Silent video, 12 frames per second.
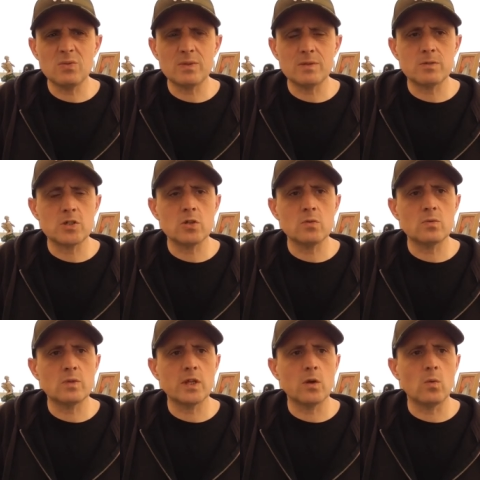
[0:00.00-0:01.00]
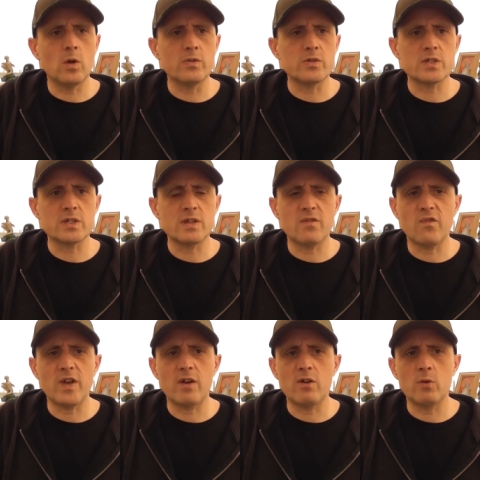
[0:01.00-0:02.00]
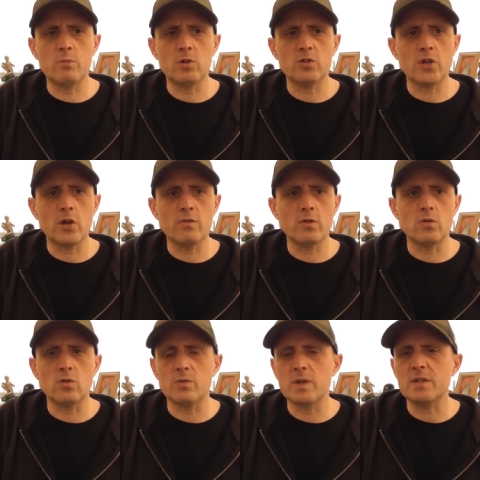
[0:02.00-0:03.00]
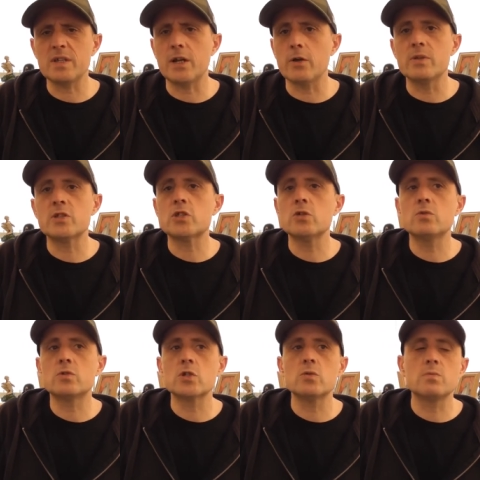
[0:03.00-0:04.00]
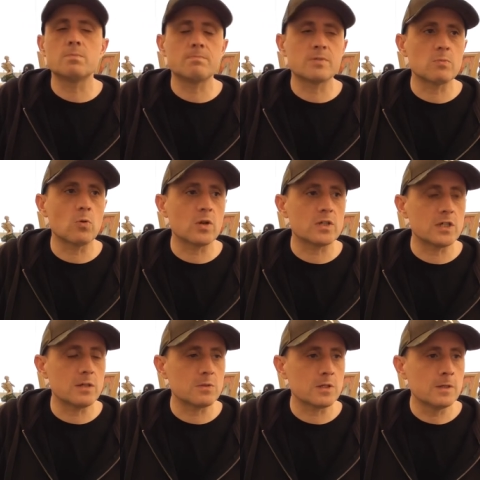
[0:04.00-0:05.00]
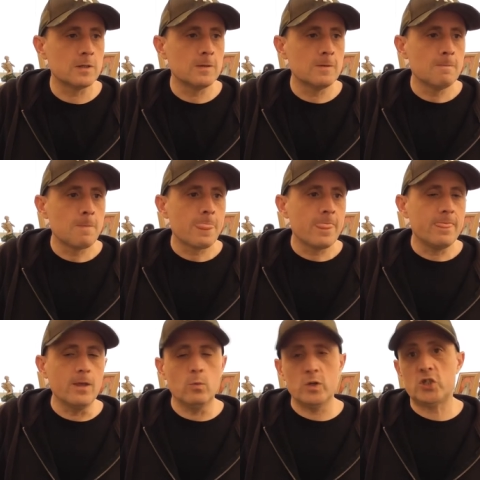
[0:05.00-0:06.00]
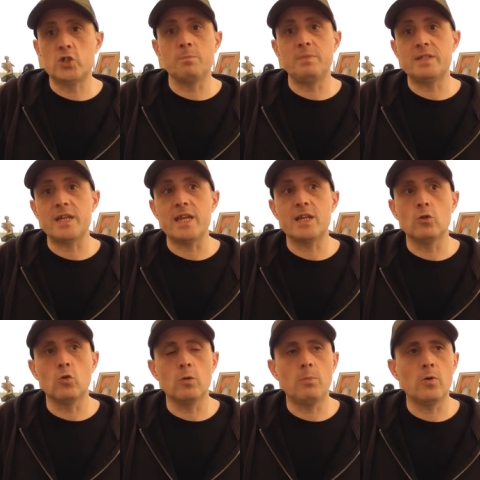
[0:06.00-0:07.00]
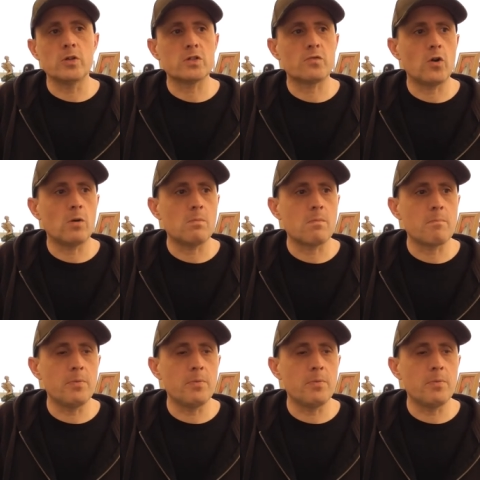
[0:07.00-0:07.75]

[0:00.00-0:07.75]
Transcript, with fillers: The two little ones. Is it Faroe and Moldova, or I don't know. There's two two smaller teams that we should be taking all the points from.